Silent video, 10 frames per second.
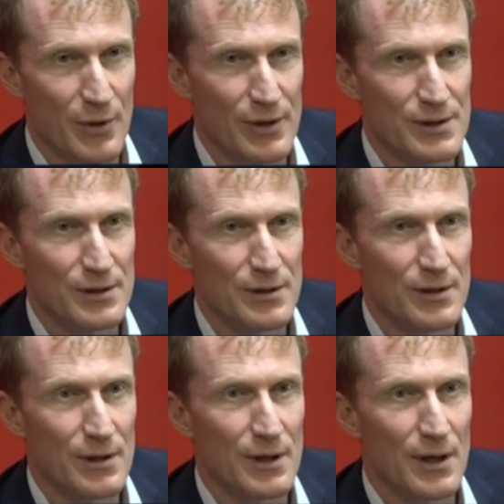there will always be
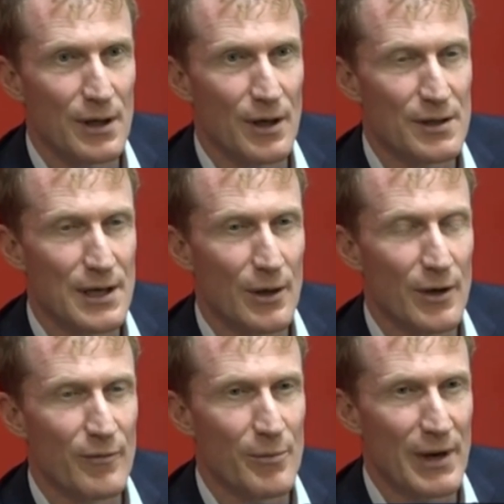students from
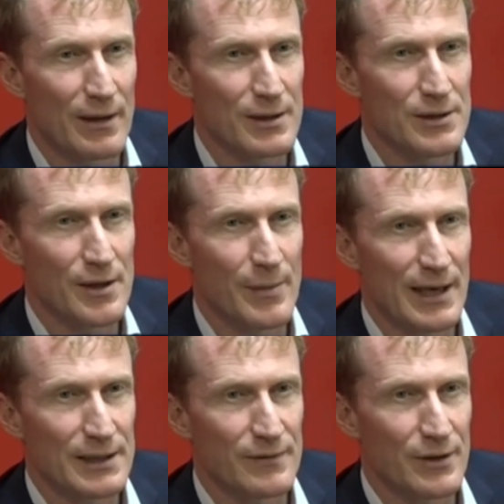Pakistan.
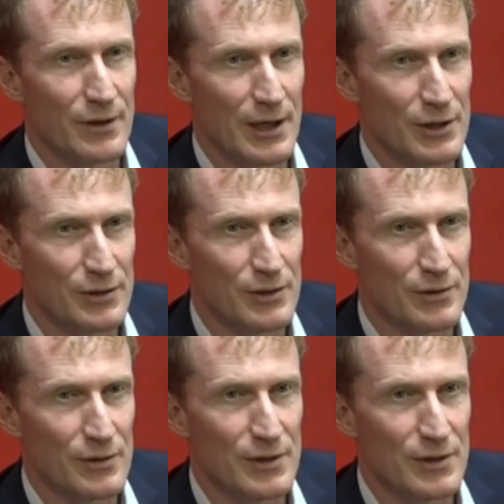That fairness and